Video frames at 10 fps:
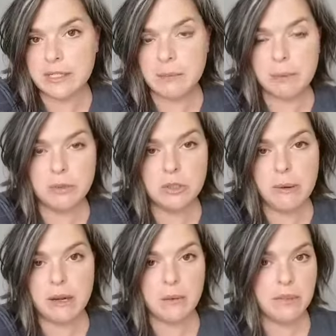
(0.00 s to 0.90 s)
Some people do
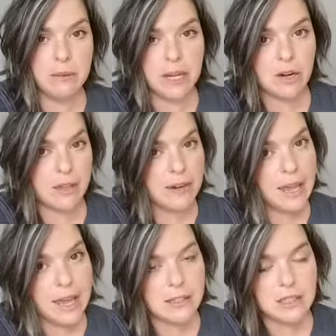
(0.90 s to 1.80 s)
better with them later in the day.